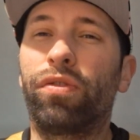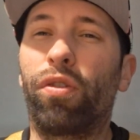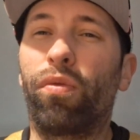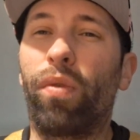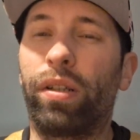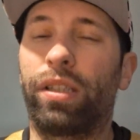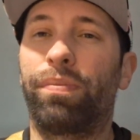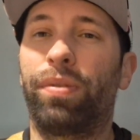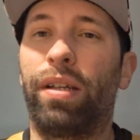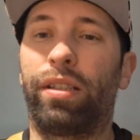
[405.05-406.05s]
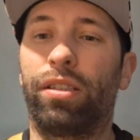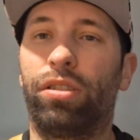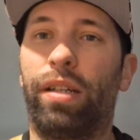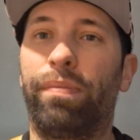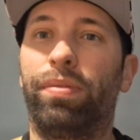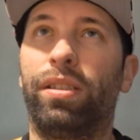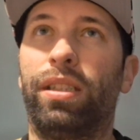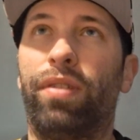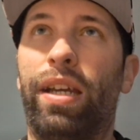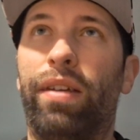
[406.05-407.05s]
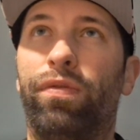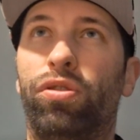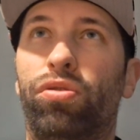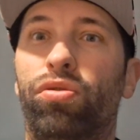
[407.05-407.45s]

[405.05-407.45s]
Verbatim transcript: for where they could play because I believe they have